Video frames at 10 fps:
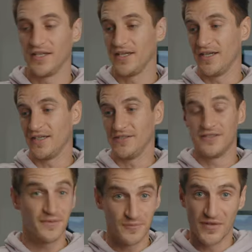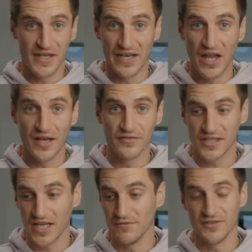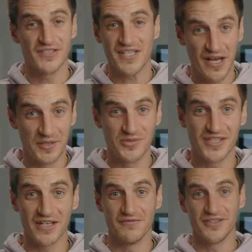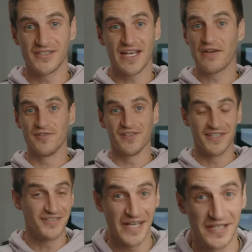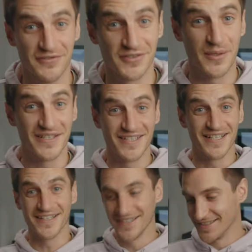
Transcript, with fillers: and they're lifesavers, time savers, everything savers basically.